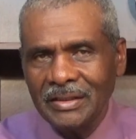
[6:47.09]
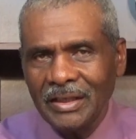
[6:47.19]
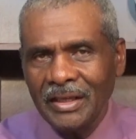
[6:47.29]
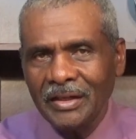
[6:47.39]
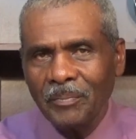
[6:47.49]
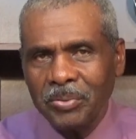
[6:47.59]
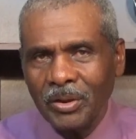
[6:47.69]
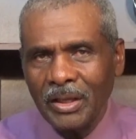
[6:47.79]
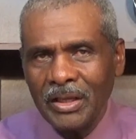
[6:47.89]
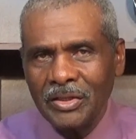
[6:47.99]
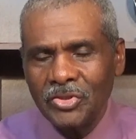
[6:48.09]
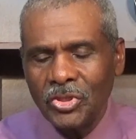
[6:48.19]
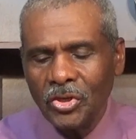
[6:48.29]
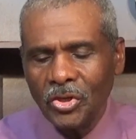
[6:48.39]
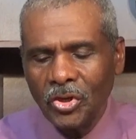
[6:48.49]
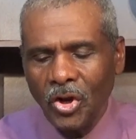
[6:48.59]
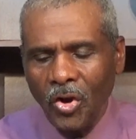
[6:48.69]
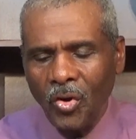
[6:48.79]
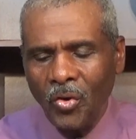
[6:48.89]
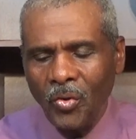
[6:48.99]
in a place
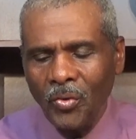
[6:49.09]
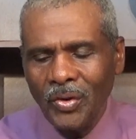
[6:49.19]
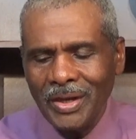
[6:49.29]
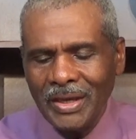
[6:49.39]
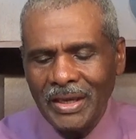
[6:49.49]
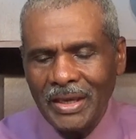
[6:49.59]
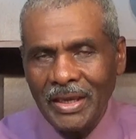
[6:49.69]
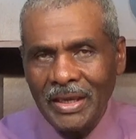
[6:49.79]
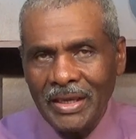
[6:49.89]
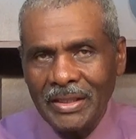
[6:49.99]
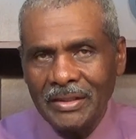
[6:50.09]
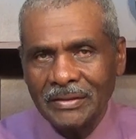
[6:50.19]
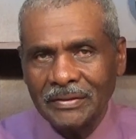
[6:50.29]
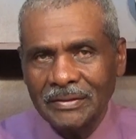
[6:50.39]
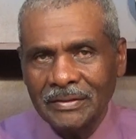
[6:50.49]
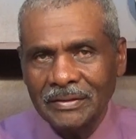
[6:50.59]
called Eden